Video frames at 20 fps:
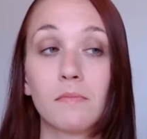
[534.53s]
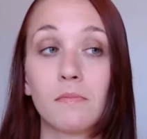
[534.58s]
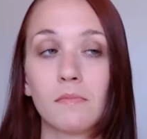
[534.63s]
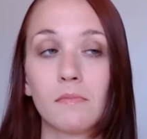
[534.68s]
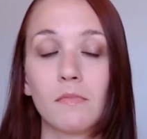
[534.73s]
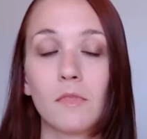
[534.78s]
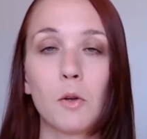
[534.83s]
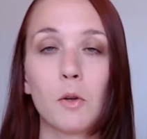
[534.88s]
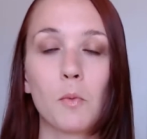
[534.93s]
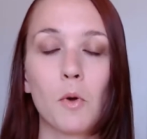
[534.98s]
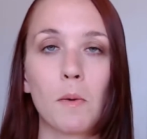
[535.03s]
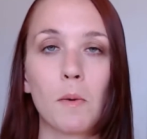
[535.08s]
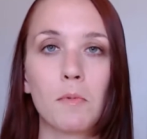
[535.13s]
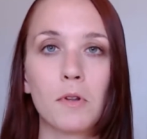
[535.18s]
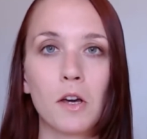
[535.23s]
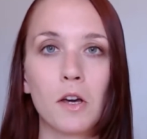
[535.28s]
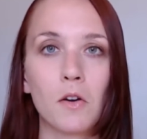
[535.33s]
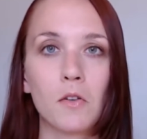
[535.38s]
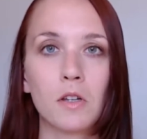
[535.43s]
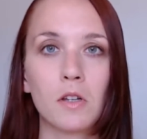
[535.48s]
You probably
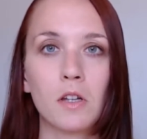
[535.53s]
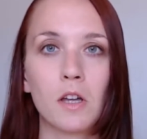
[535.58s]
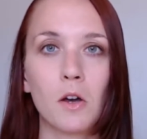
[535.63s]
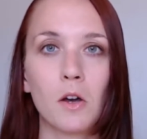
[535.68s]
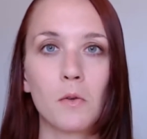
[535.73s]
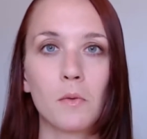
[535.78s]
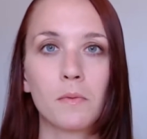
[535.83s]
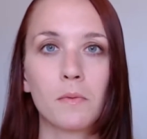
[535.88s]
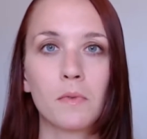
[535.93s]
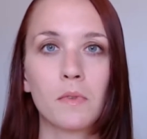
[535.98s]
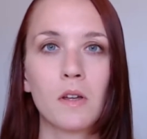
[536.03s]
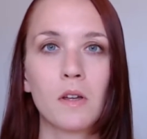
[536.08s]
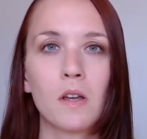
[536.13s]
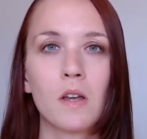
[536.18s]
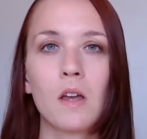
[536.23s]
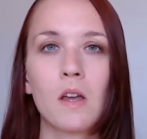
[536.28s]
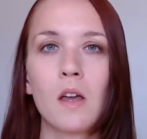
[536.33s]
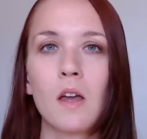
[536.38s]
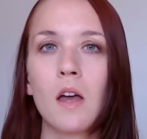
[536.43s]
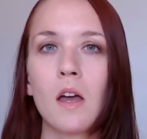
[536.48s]
already know.
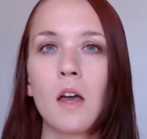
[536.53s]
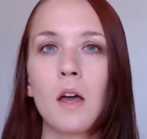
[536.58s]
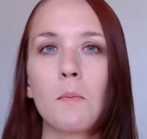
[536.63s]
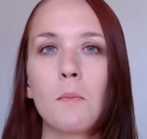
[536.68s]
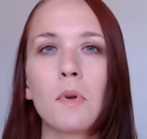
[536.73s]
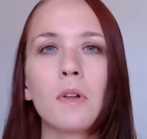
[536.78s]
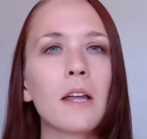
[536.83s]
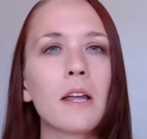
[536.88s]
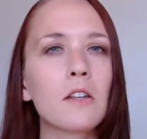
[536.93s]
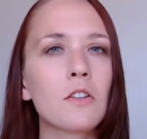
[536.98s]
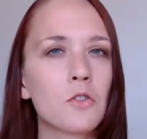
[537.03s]
But let's